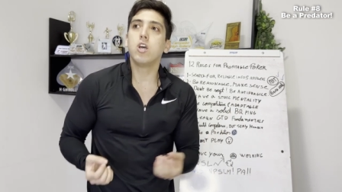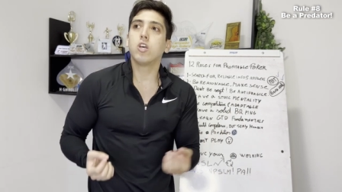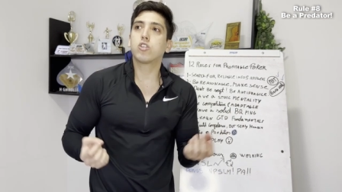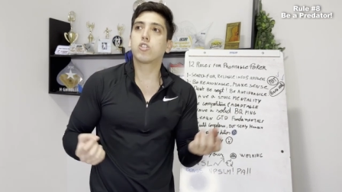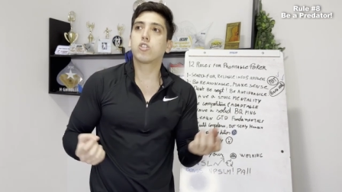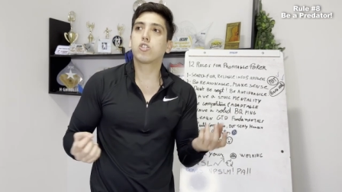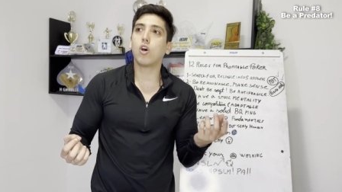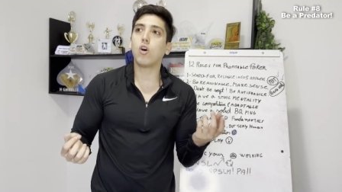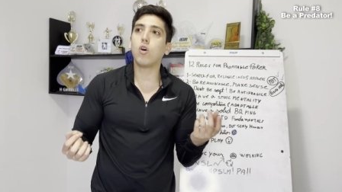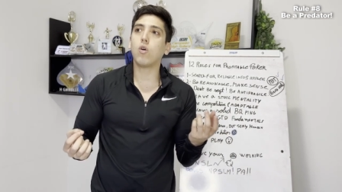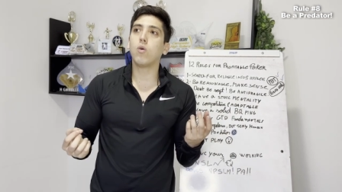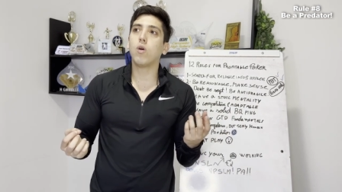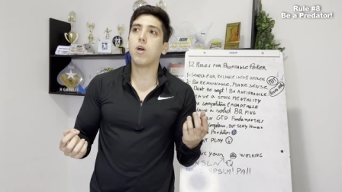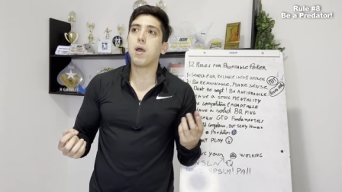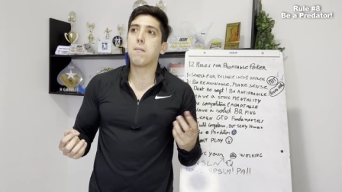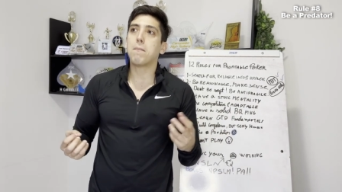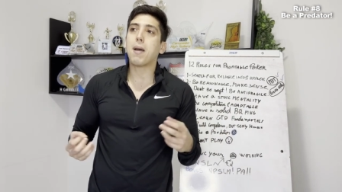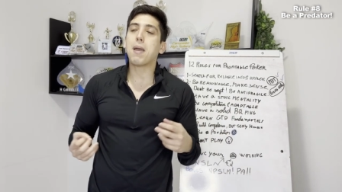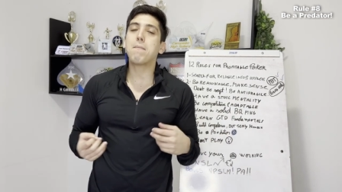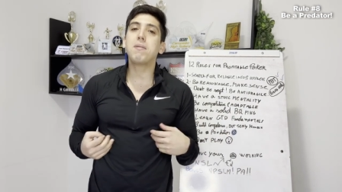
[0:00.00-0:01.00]
So
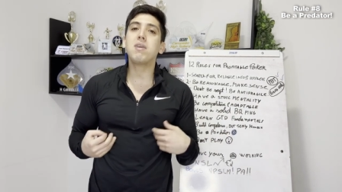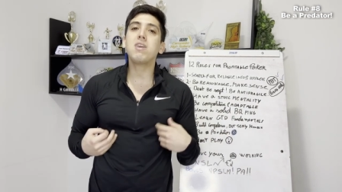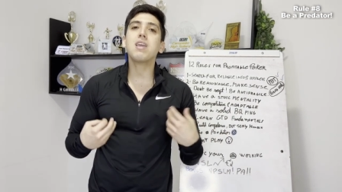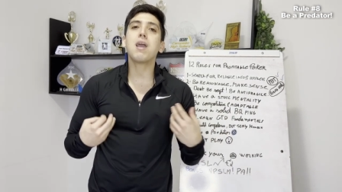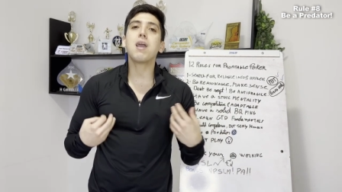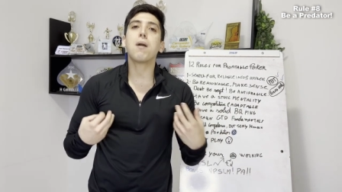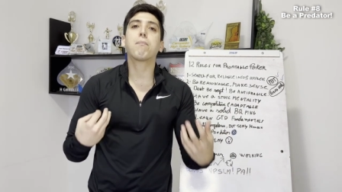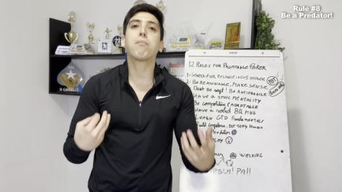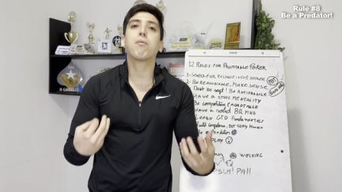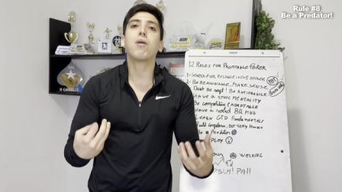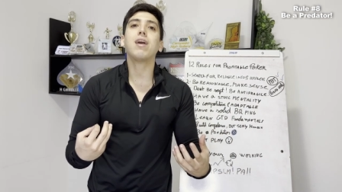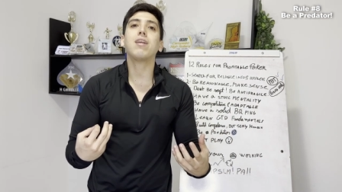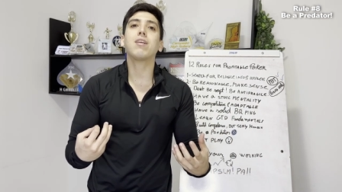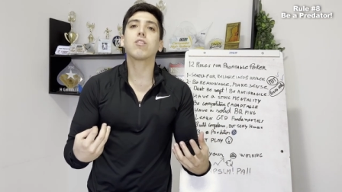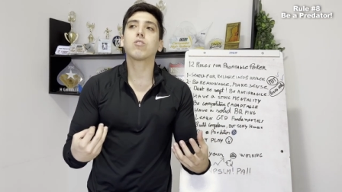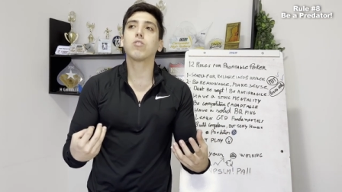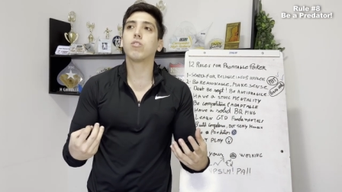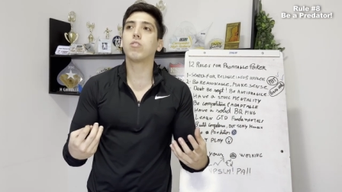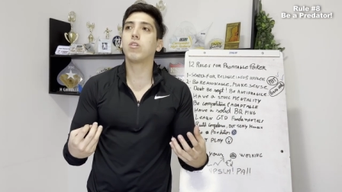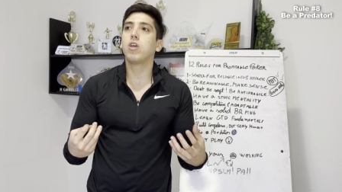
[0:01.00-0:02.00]
by being a
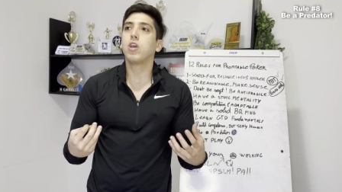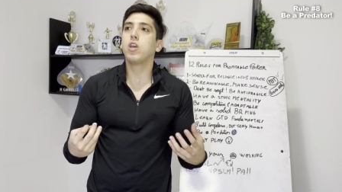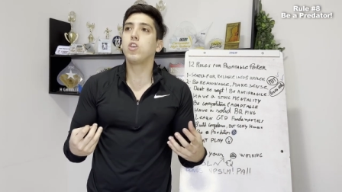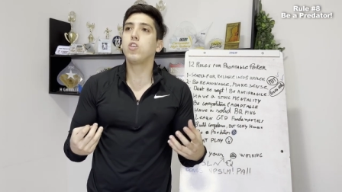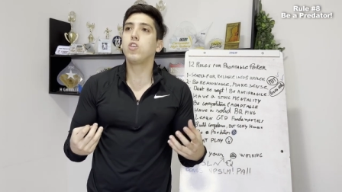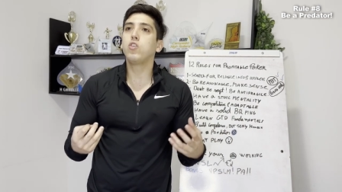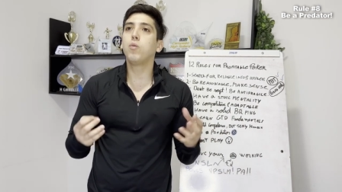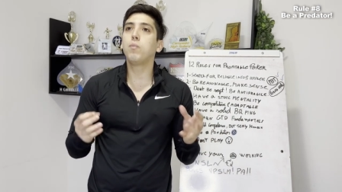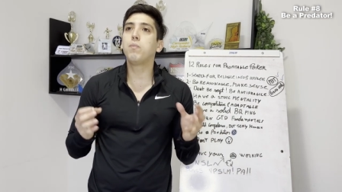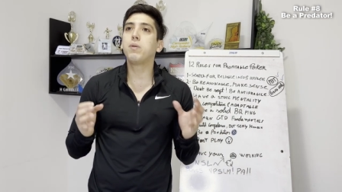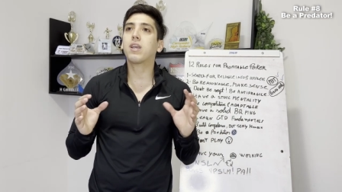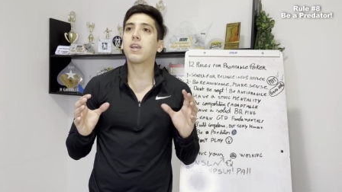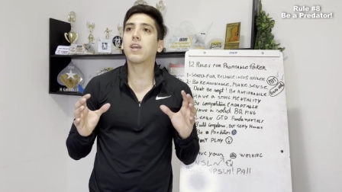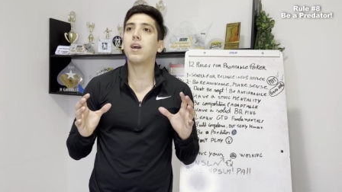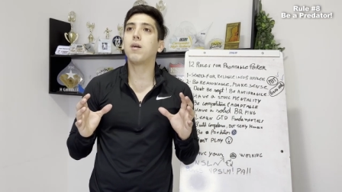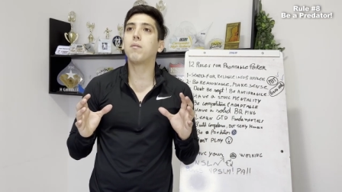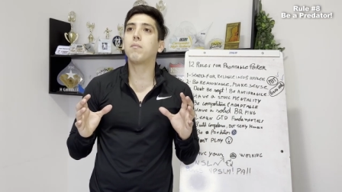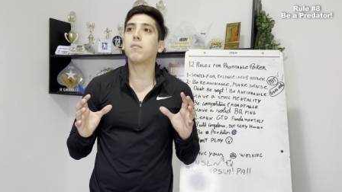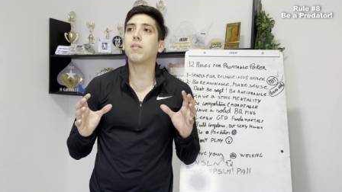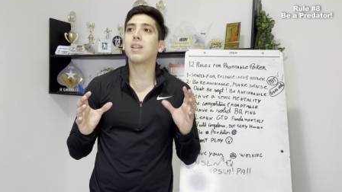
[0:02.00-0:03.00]
predator, you
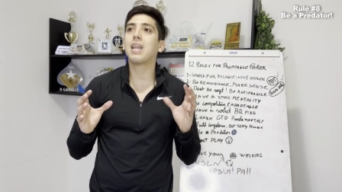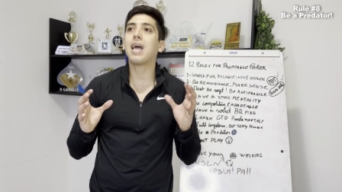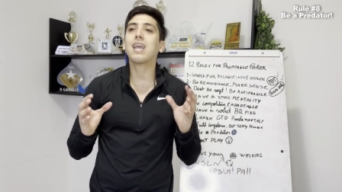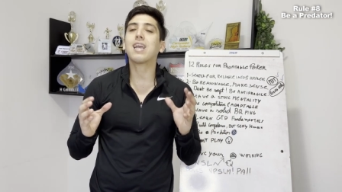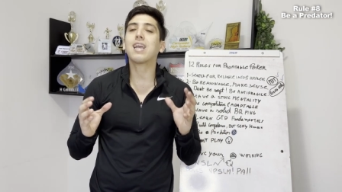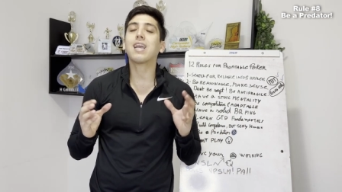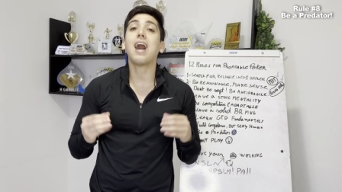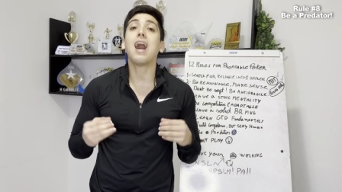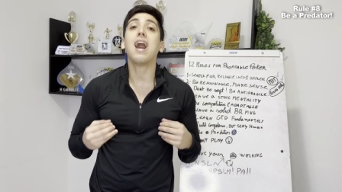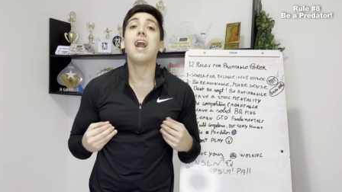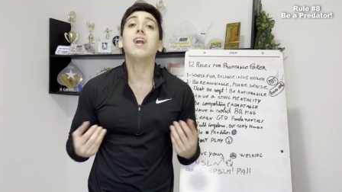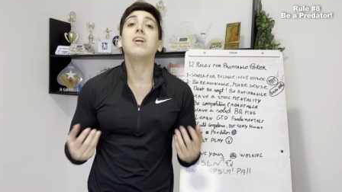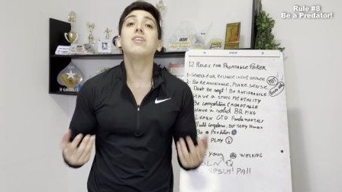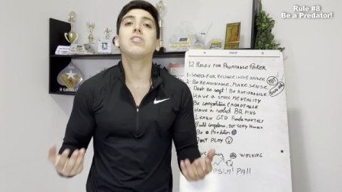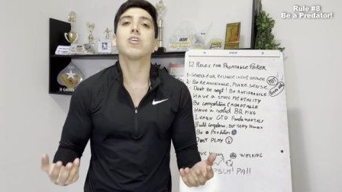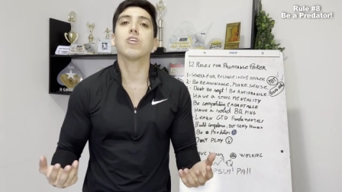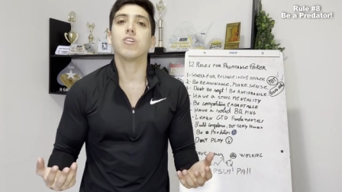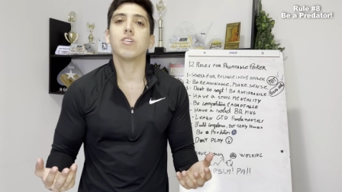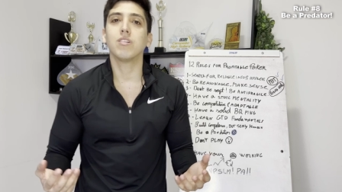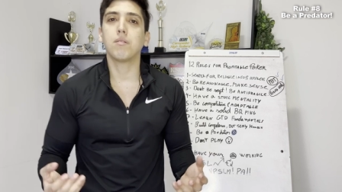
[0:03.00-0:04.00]
become like a
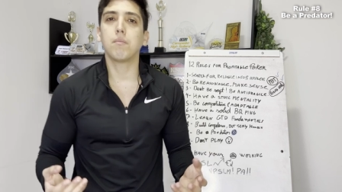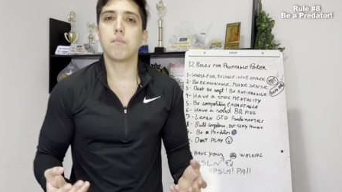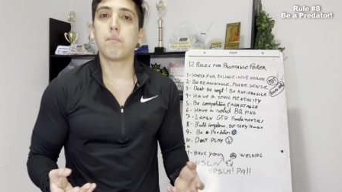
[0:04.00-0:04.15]
hunter.